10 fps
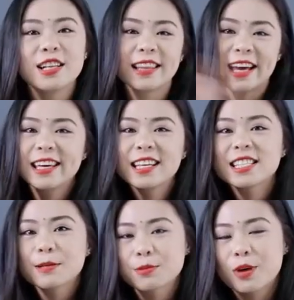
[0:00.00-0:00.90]
Like and
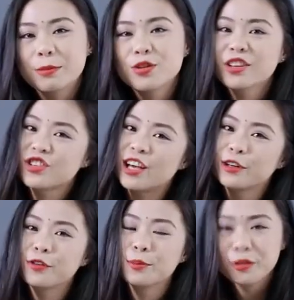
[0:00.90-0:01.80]
subscribe to our
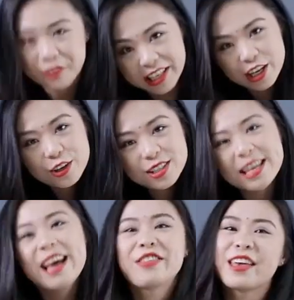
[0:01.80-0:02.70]
channel for more videos,
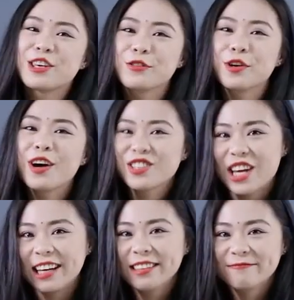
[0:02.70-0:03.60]
and thank you for
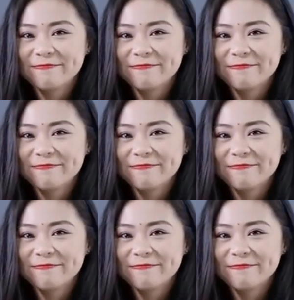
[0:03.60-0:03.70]
watching.